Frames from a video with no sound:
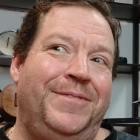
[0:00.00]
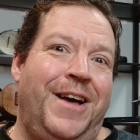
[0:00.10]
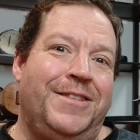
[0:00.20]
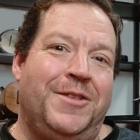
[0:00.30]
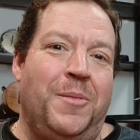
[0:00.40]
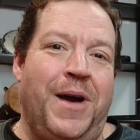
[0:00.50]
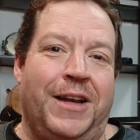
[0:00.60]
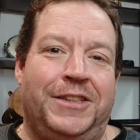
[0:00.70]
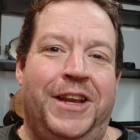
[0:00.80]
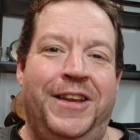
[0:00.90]
Not so
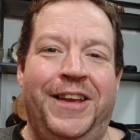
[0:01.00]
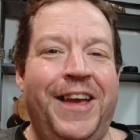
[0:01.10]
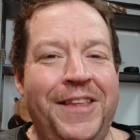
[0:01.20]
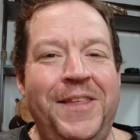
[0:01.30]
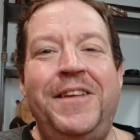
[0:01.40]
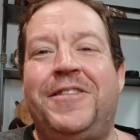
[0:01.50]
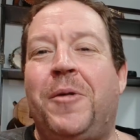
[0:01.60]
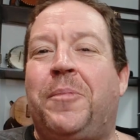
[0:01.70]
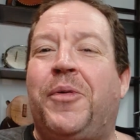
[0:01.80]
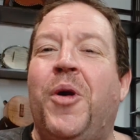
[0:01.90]
much. These
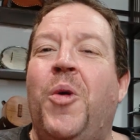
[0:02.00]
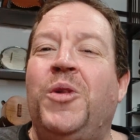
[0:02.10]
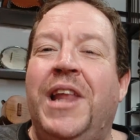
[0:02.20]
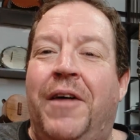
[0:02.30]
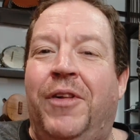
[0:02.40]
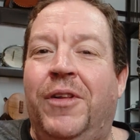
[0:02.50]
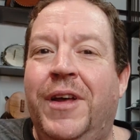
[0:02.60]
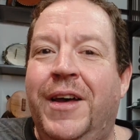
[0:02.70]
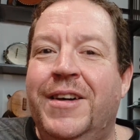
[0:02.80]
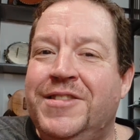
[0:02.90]
are pro level,